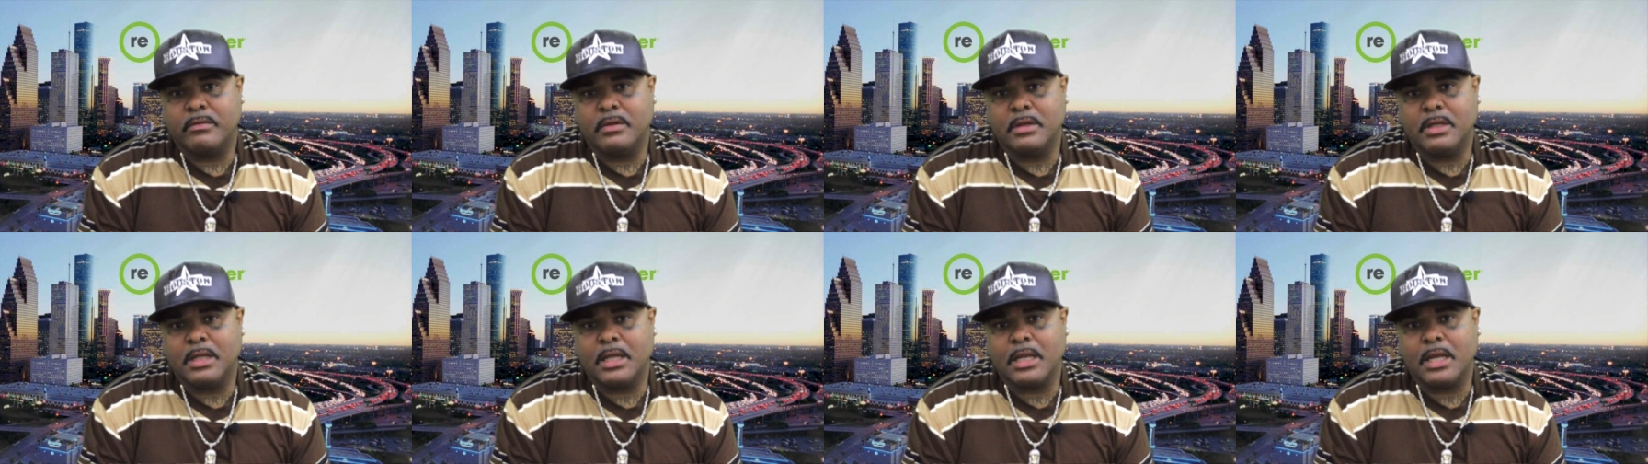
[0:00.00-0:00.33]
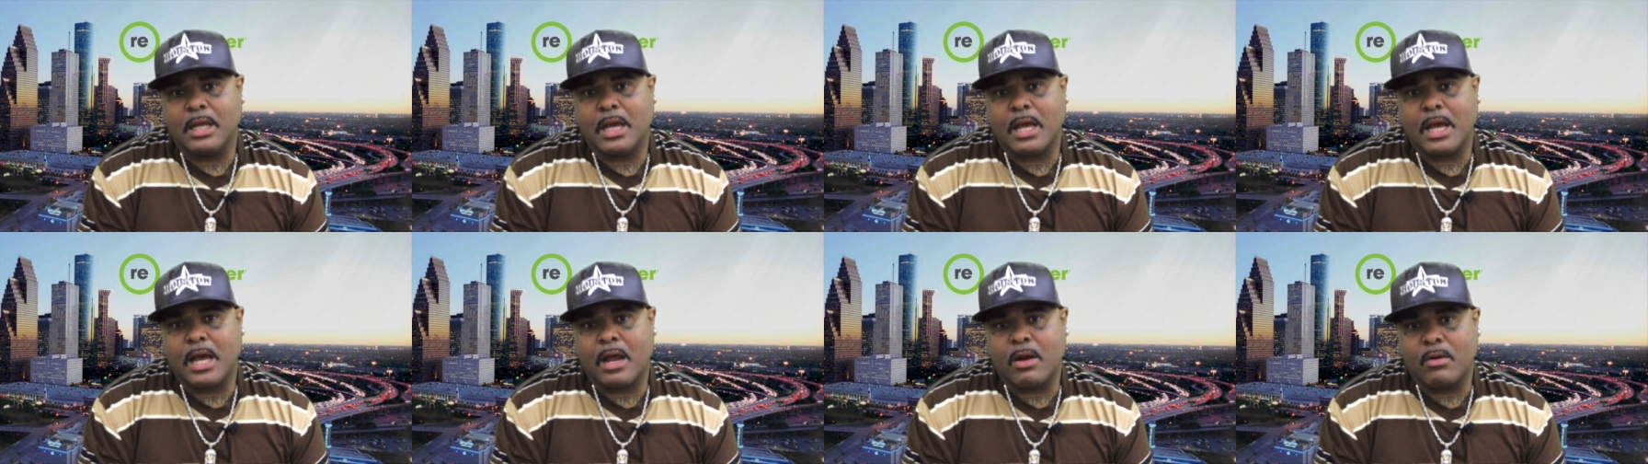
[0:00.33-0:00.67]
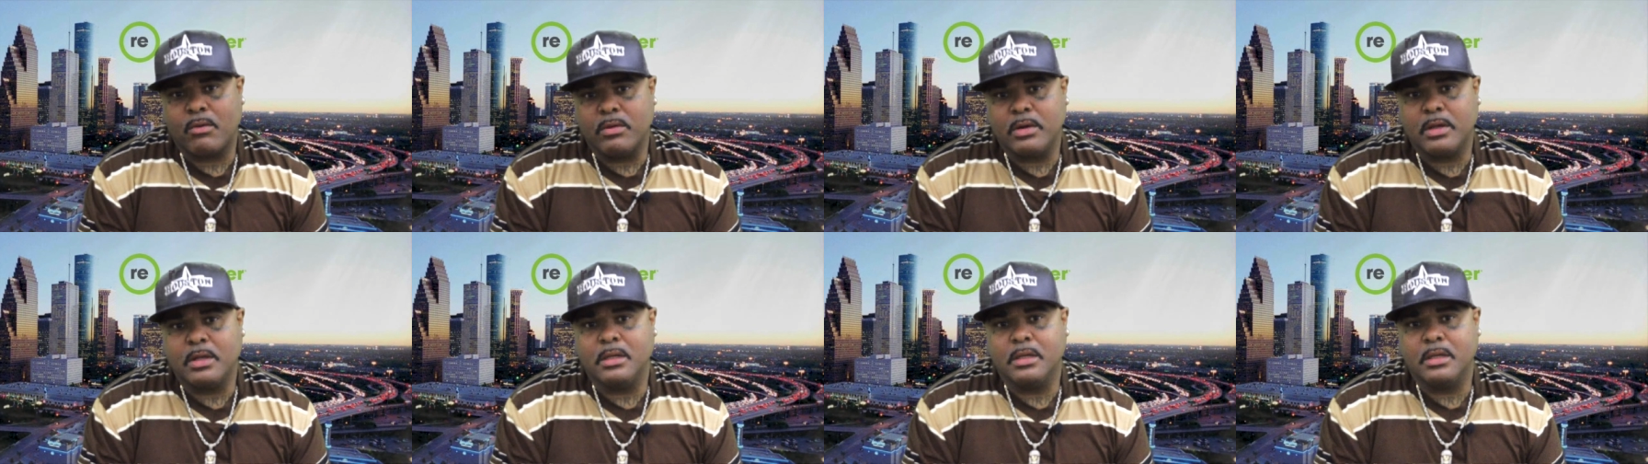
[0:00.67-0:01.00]
that I
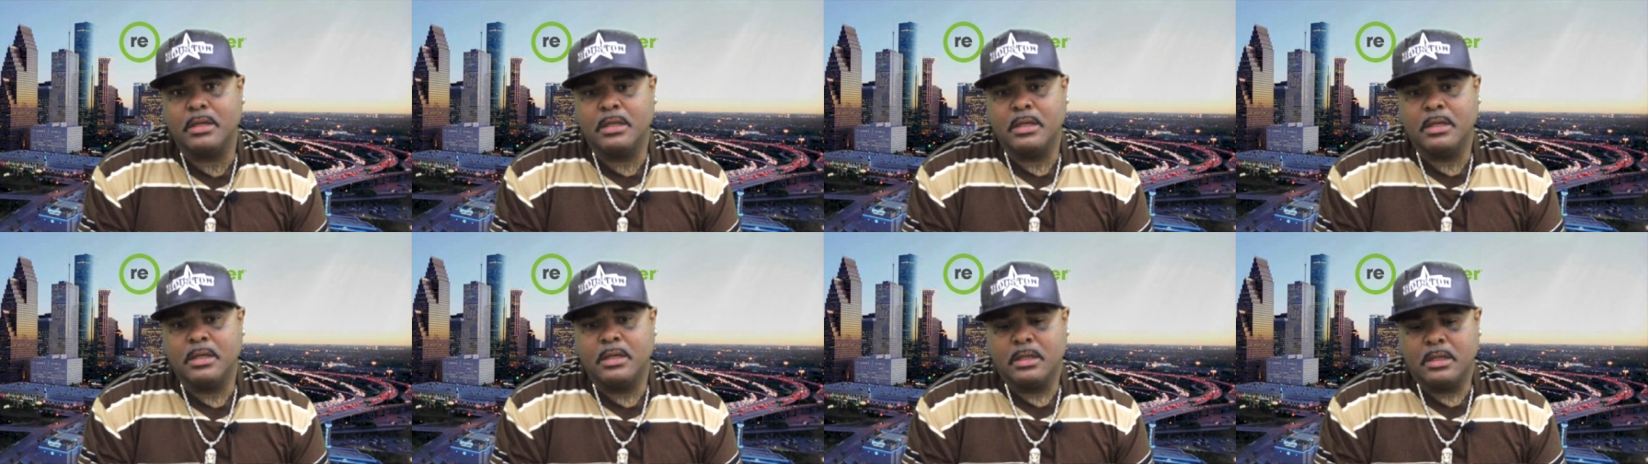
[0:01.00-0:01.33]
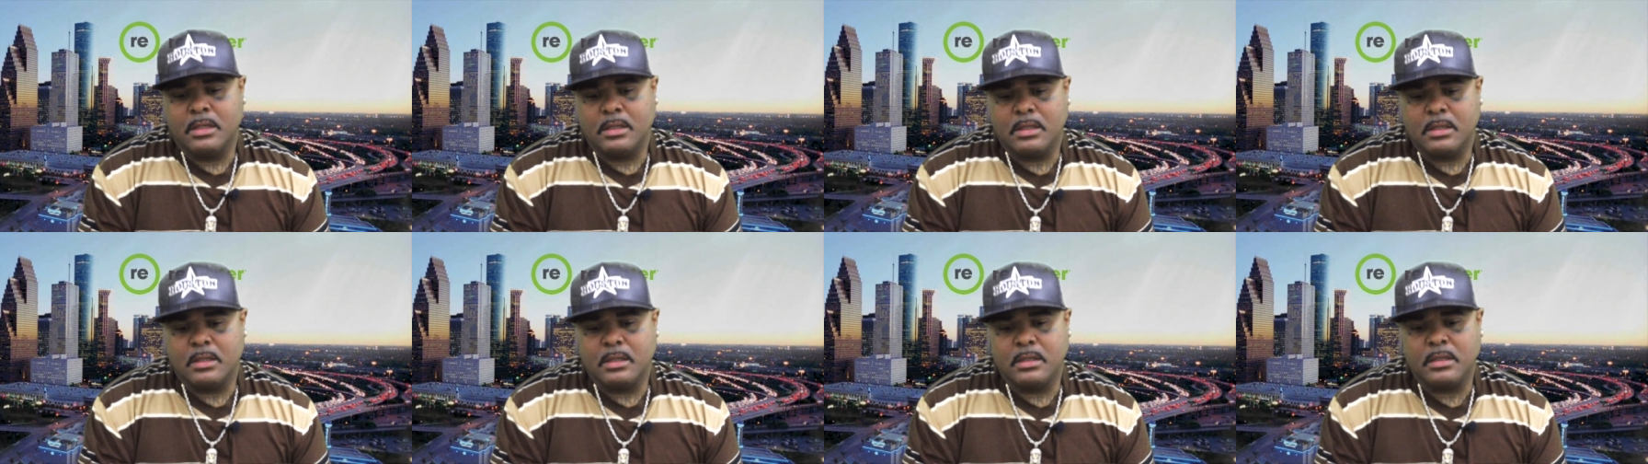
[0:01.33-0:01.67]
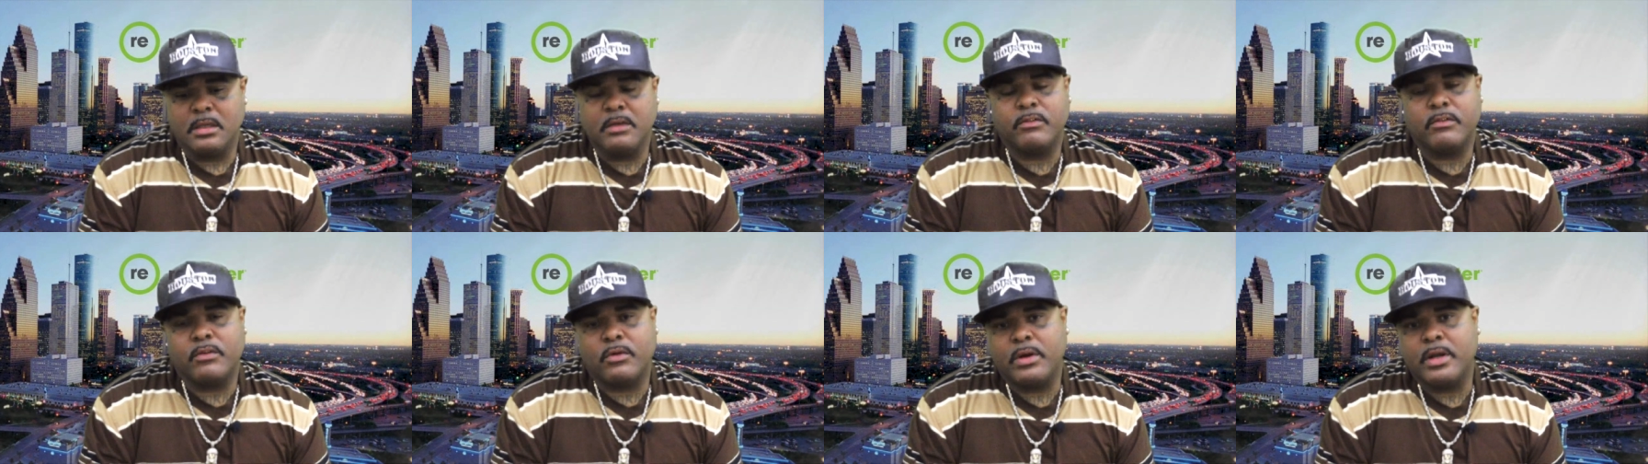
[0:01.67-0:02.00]
really
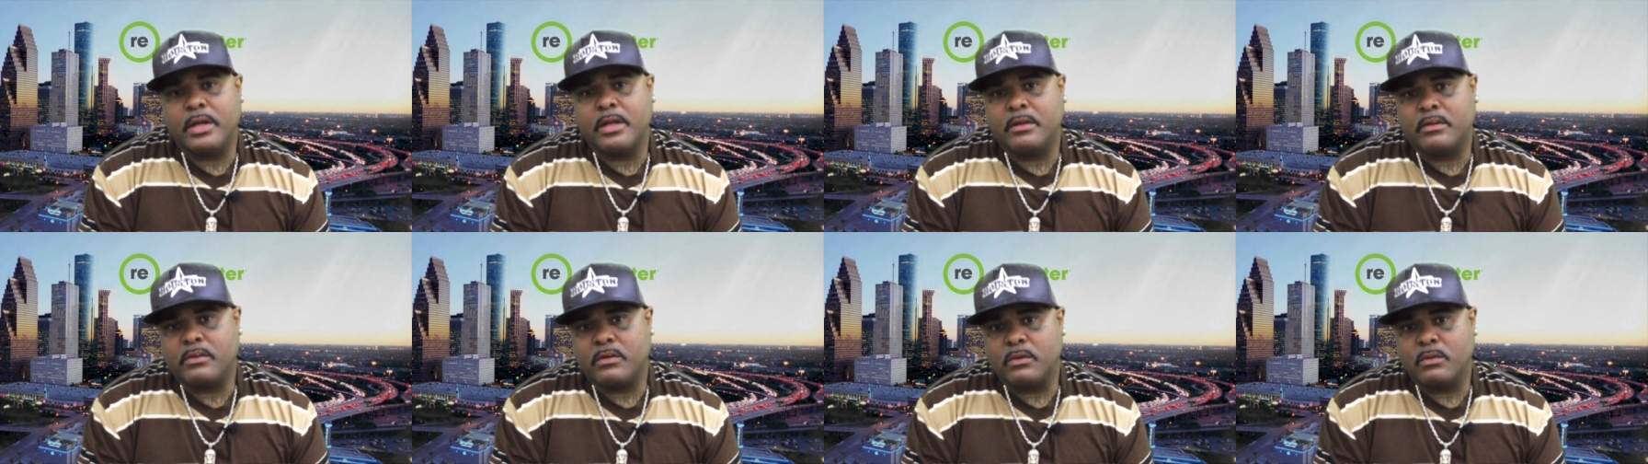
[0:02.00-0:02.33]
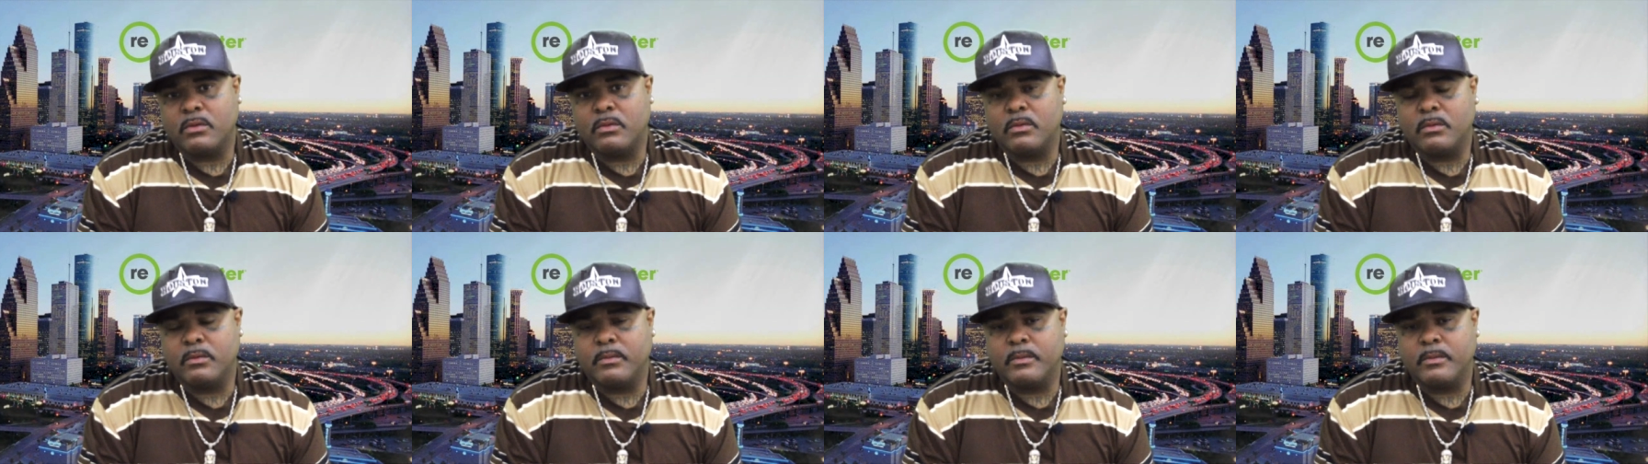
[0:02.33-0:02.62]
give credit to.